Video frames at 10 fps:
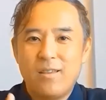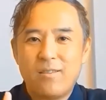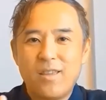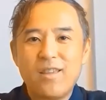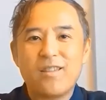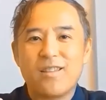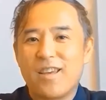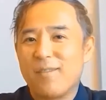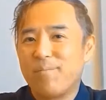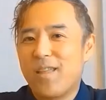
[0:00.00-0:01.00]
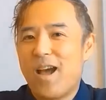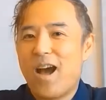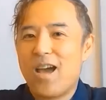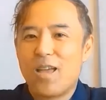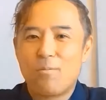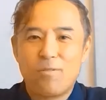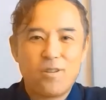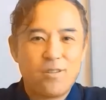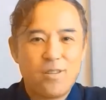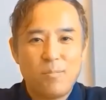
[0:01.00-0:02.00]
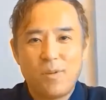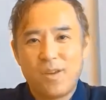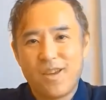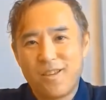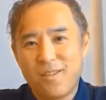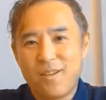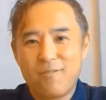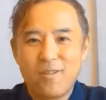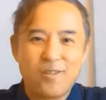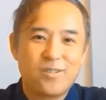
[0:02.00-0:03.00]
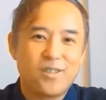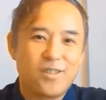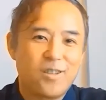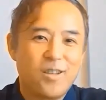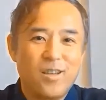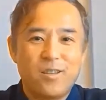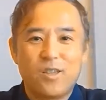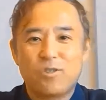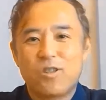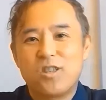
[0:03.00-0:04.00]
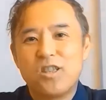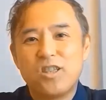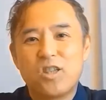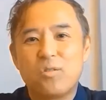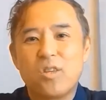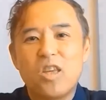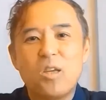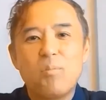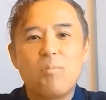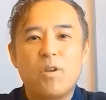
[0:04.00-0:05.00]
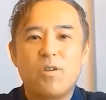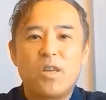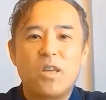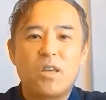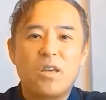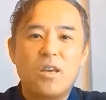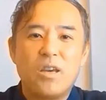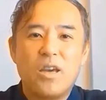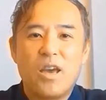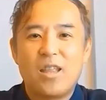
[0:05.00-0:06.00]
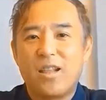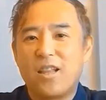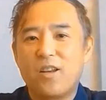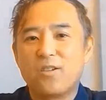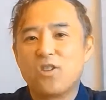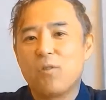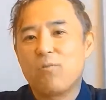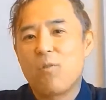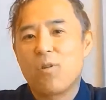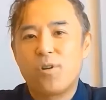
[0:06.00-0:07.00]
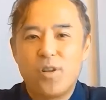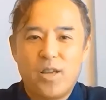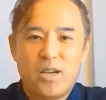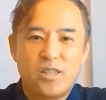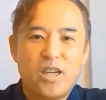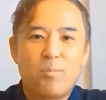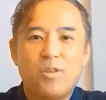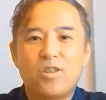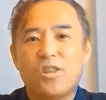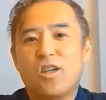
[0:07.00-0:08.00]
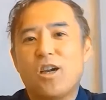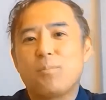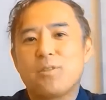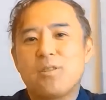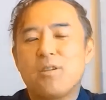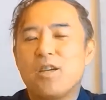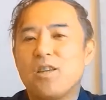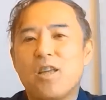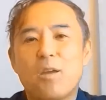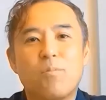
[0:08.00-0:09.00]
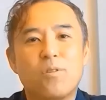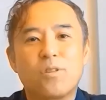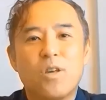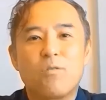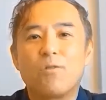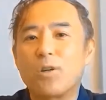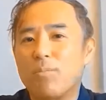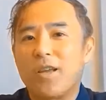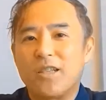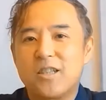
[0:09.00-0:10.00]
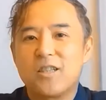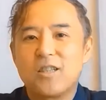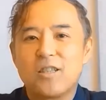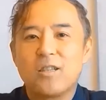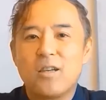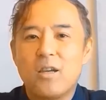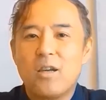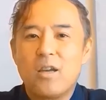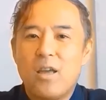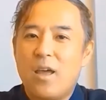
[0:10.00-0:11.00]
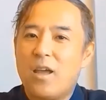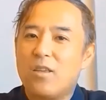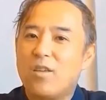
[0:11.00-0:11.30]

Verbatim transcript: Secondly, I have recently begun researching the strategic team building and leadership for the Japanese startups in diverse workplaces, a